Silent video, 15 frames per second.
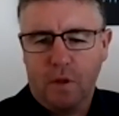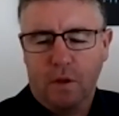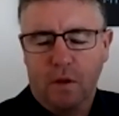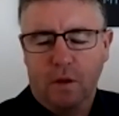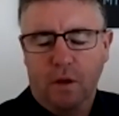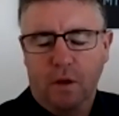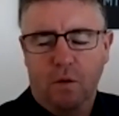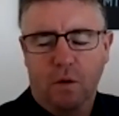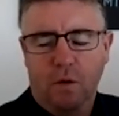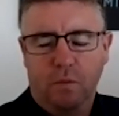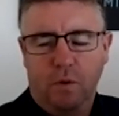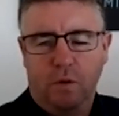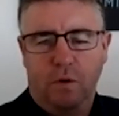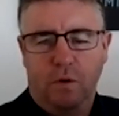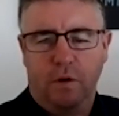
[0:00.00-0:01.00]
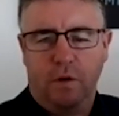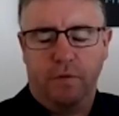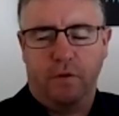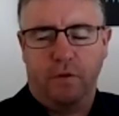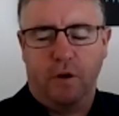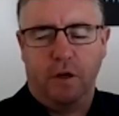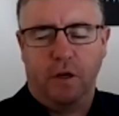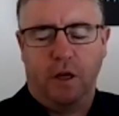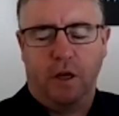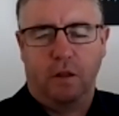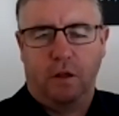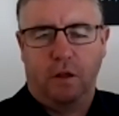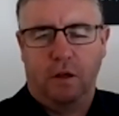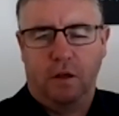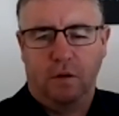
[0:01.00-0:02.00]
Yeah, what I find out
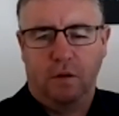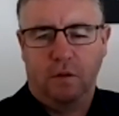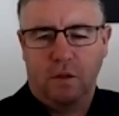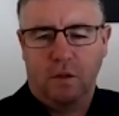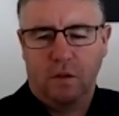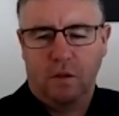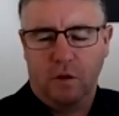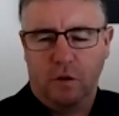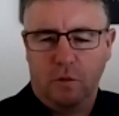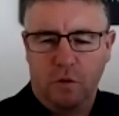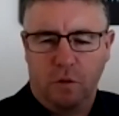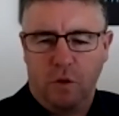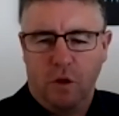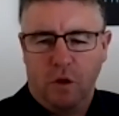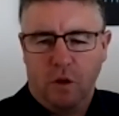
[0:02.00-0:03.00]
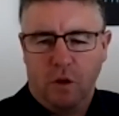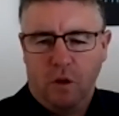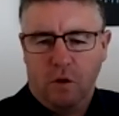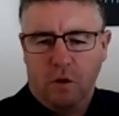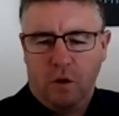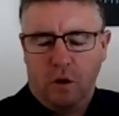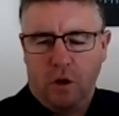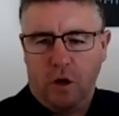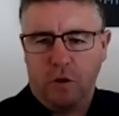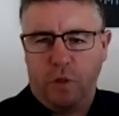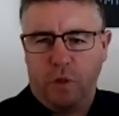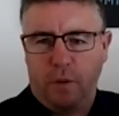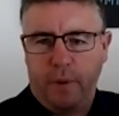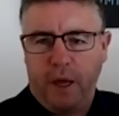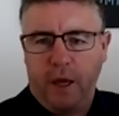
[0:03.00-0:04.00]
there, I was
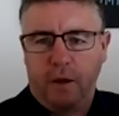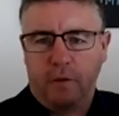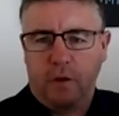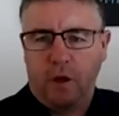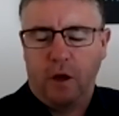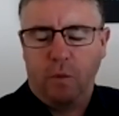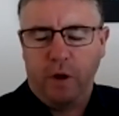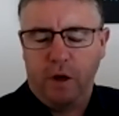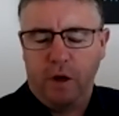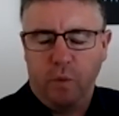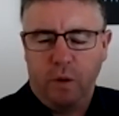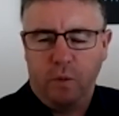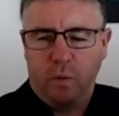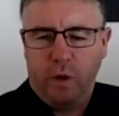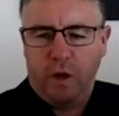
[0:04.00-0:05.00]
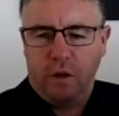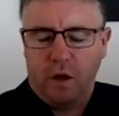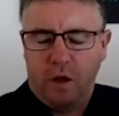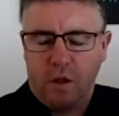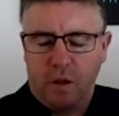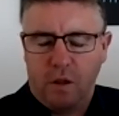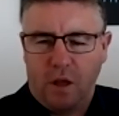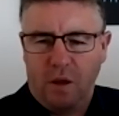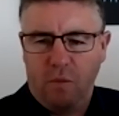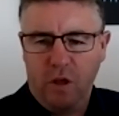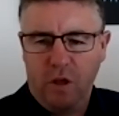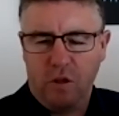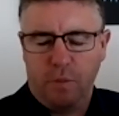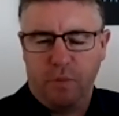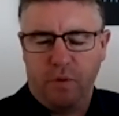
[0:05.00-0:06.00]
with the bank, we had a decent team. We
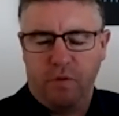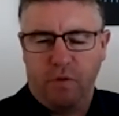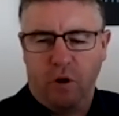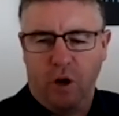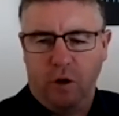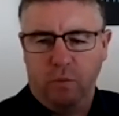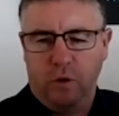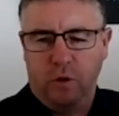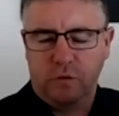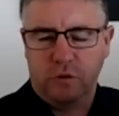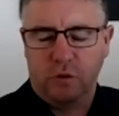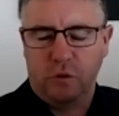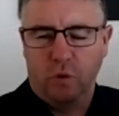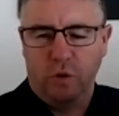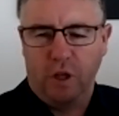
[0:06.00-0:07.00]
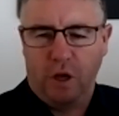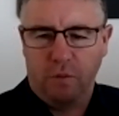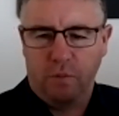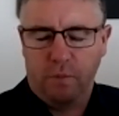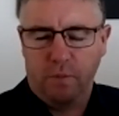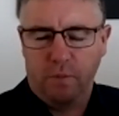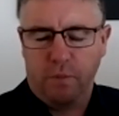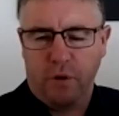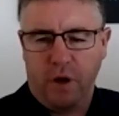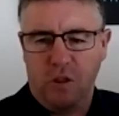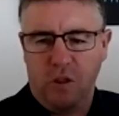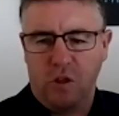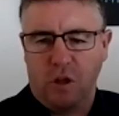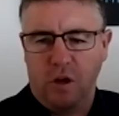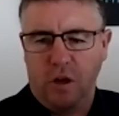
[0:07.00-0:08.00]
used to provide what's called, pretty
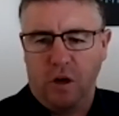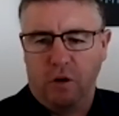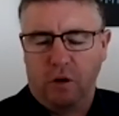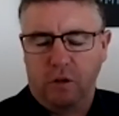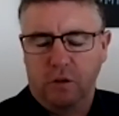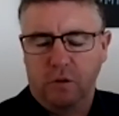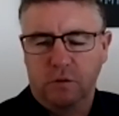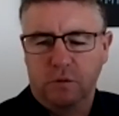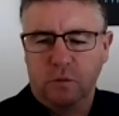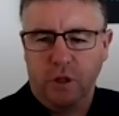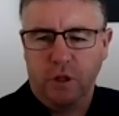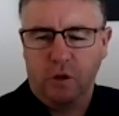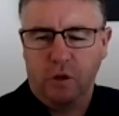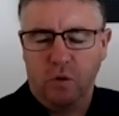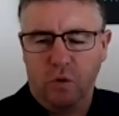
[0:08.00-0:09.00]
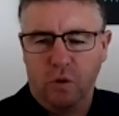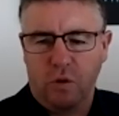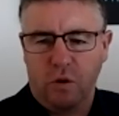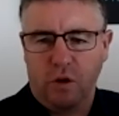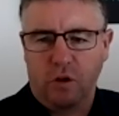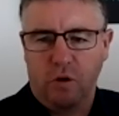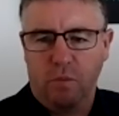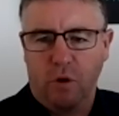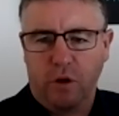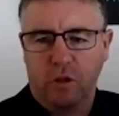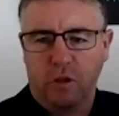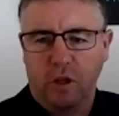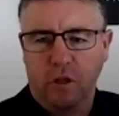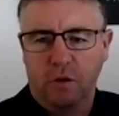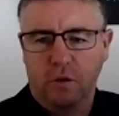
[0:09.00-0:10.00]
generic, what you call sort of
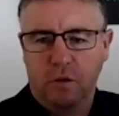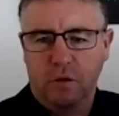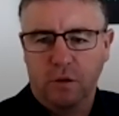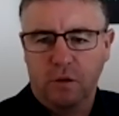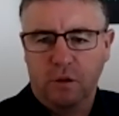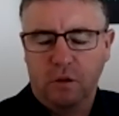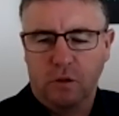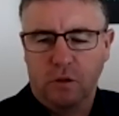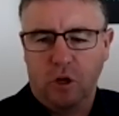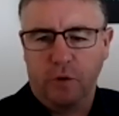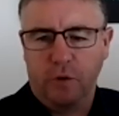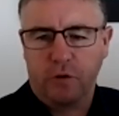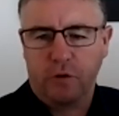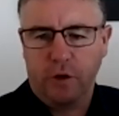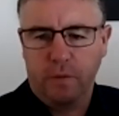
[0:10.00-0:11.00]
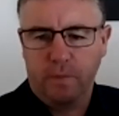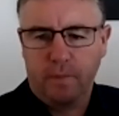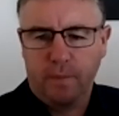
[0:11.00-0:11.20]
commodity commentary.